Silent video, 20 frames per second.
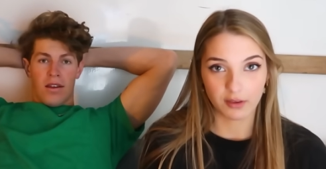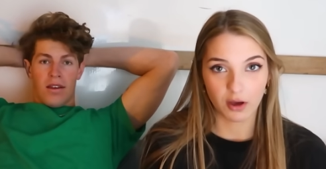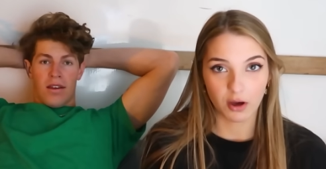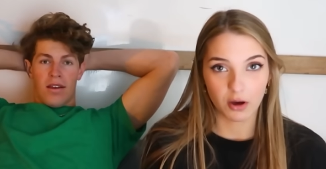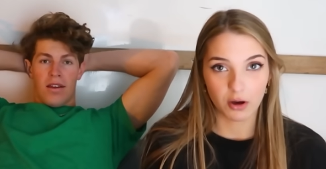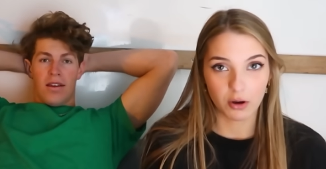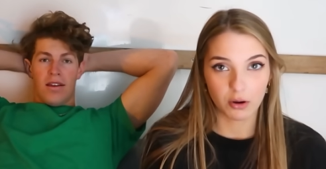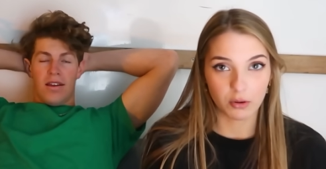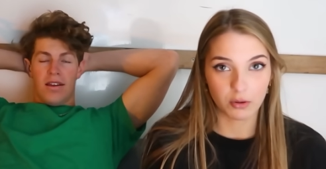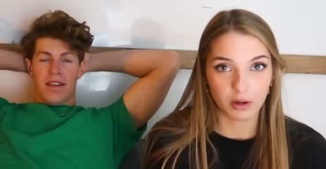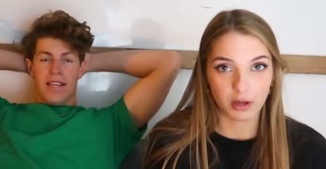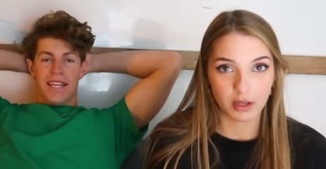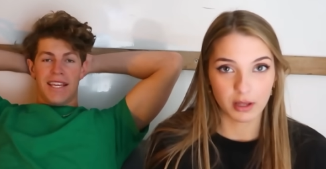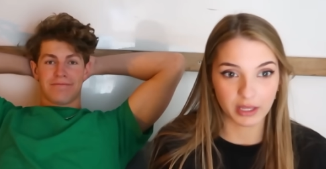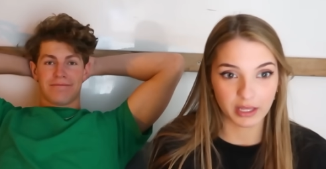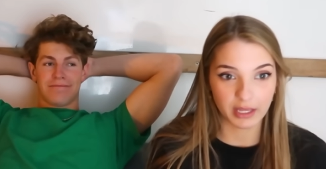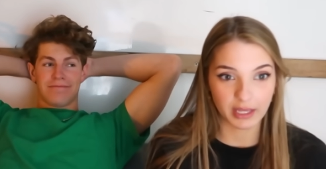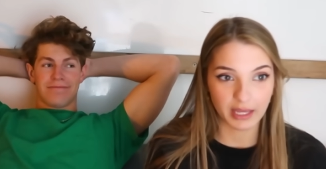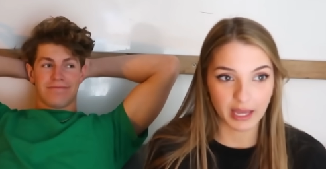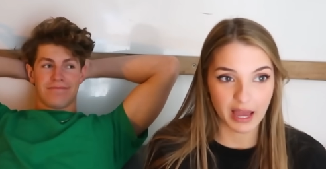Speaker 1: so
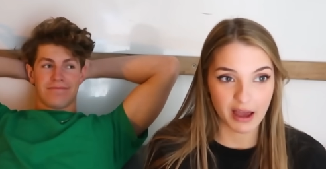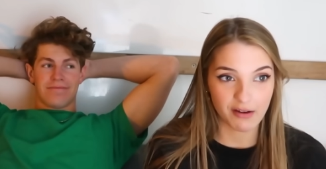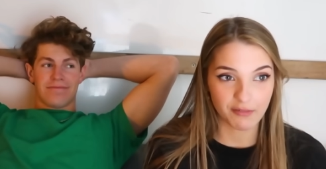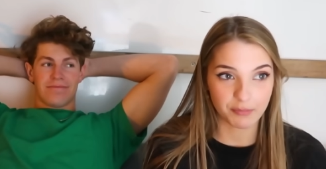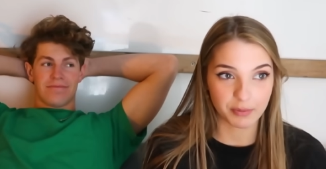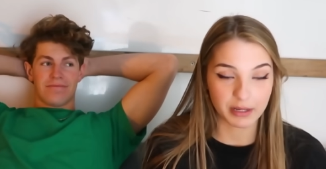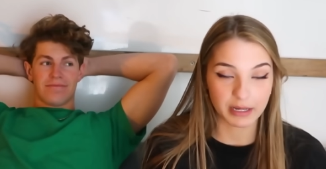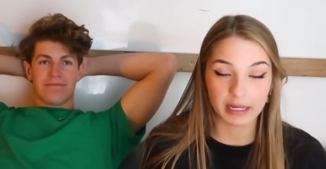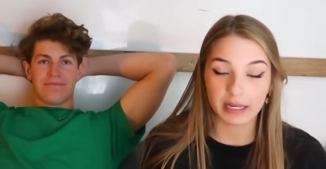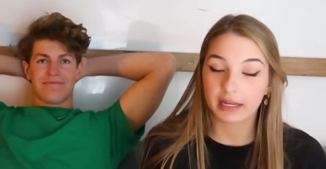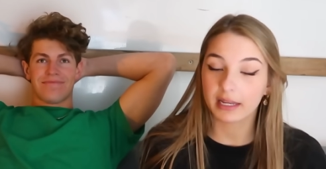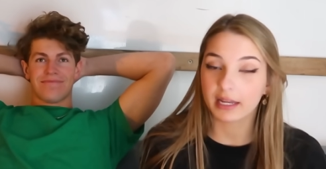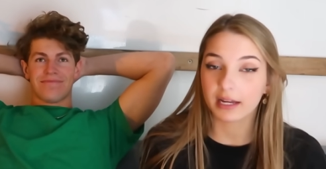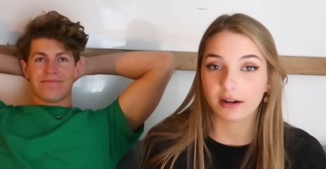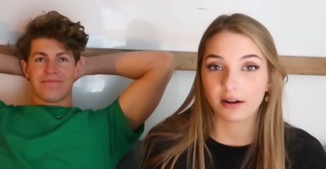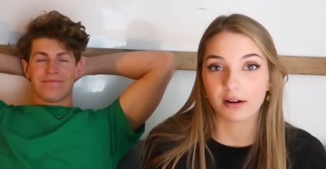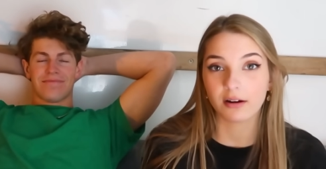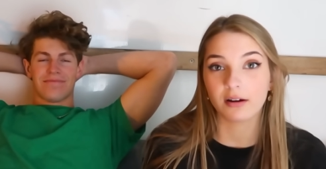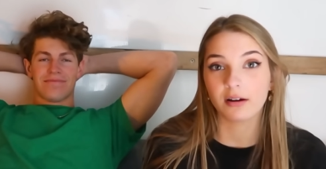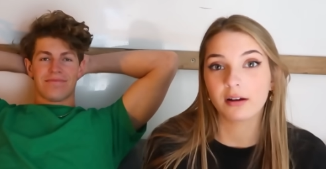we have been in
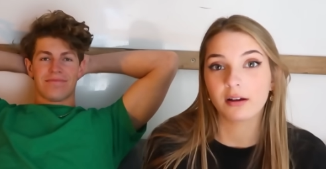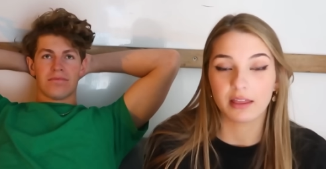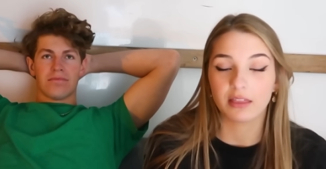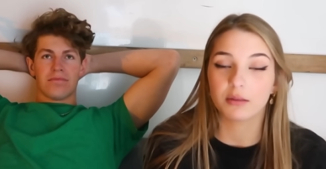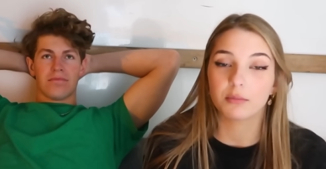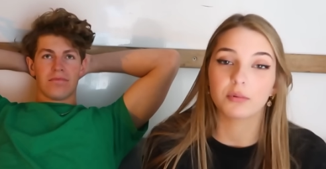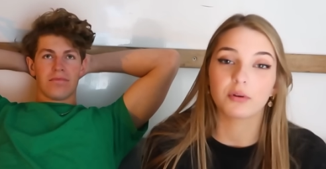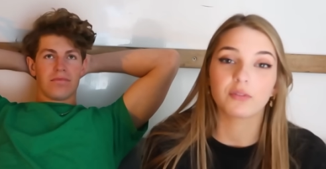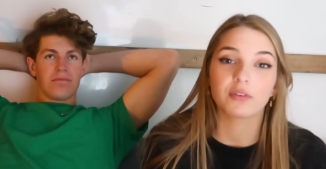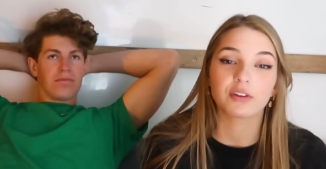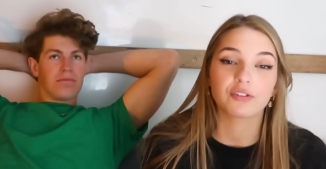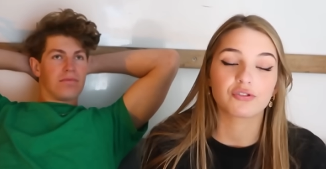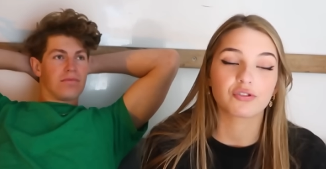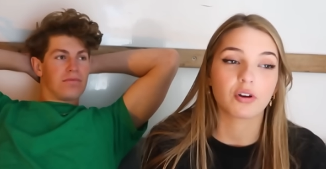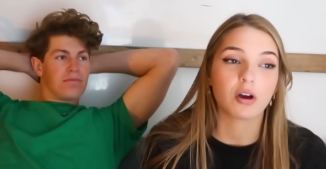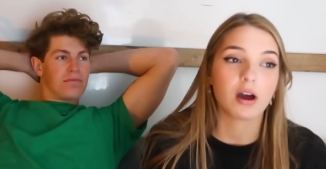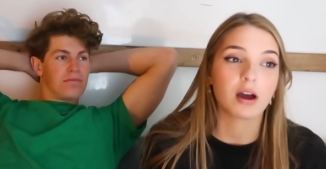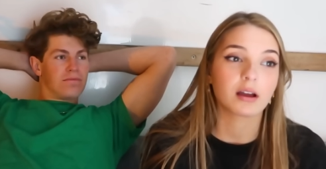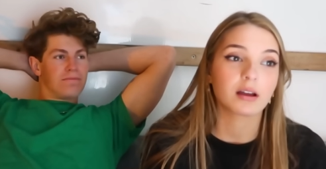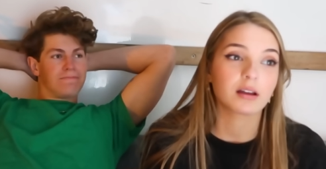here in the moving
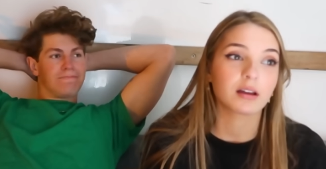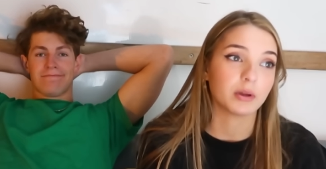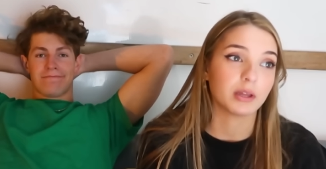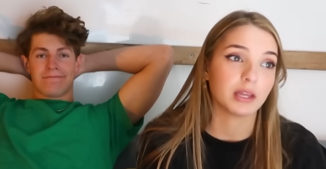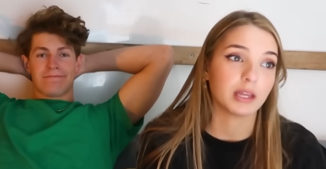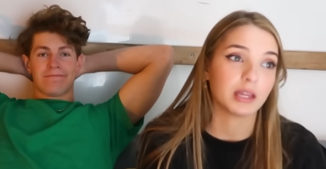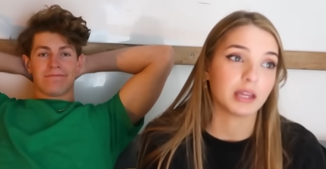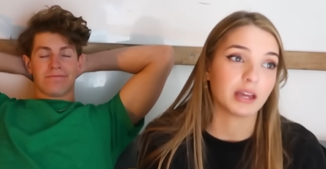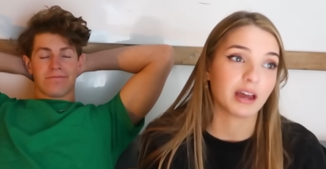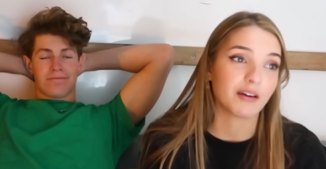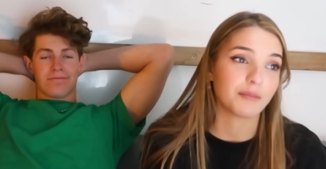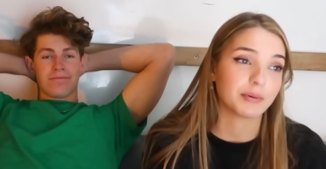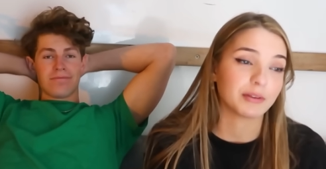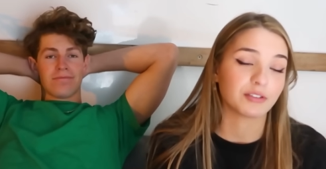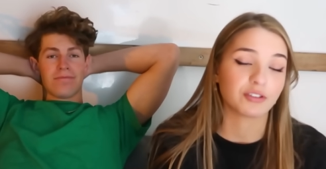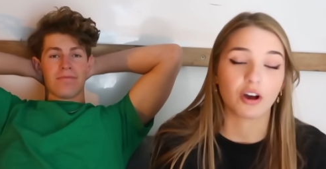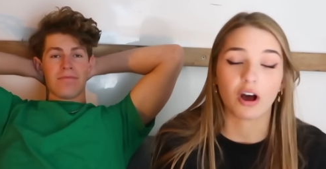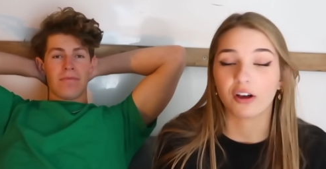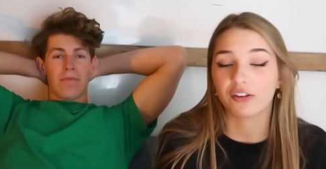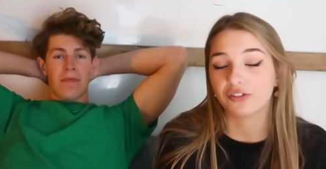truck. We have
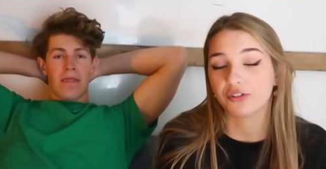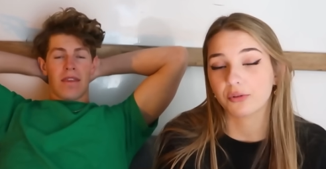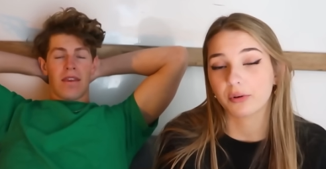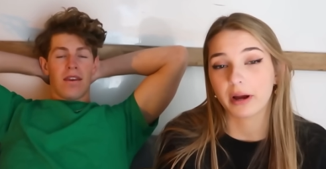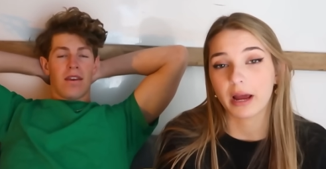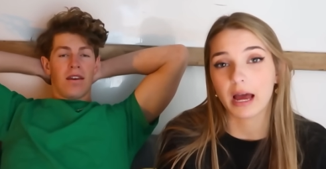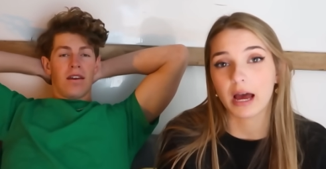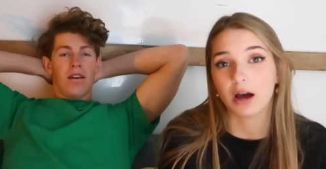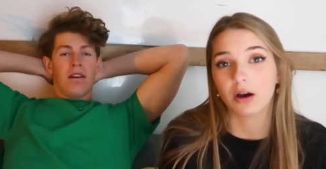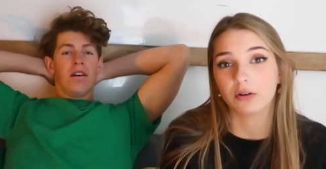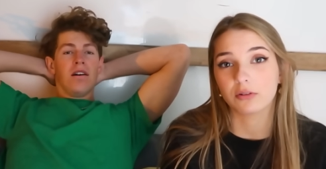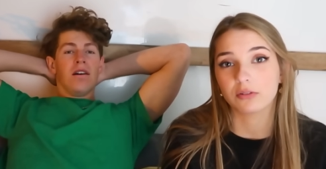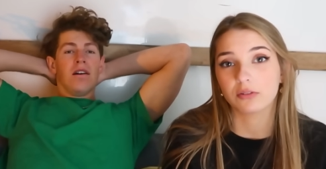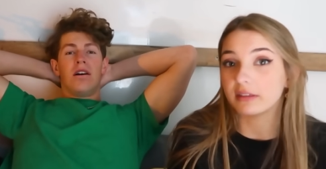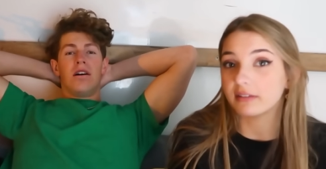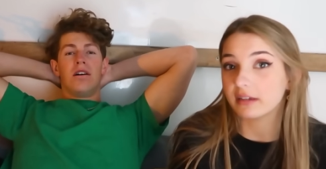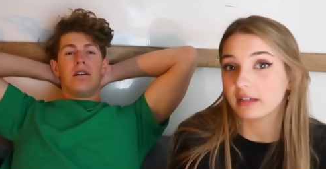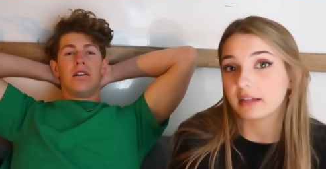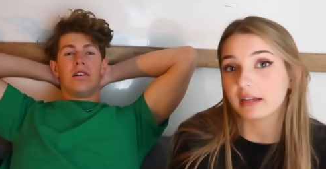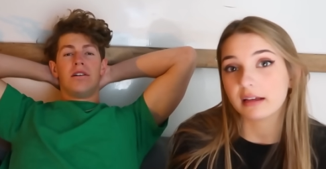been tossed around.
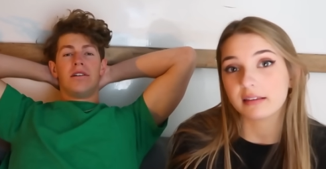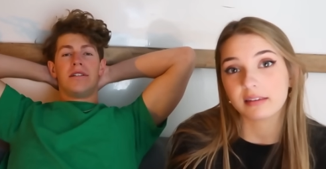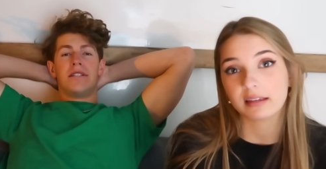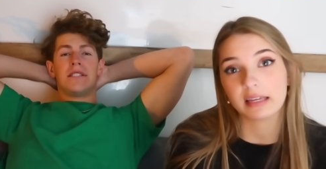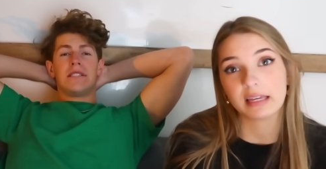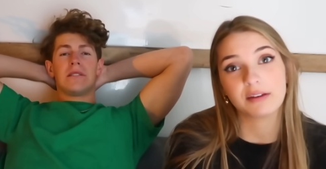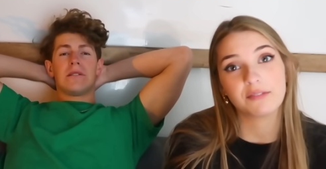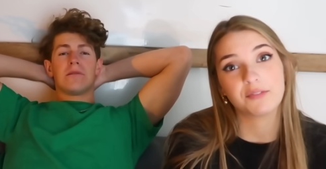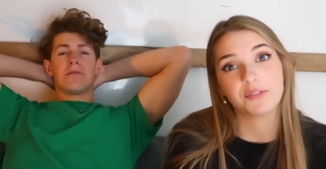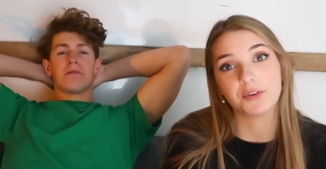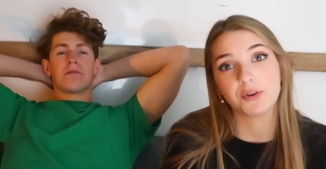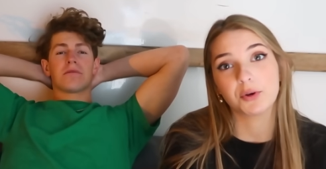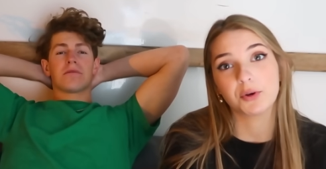We did get to eat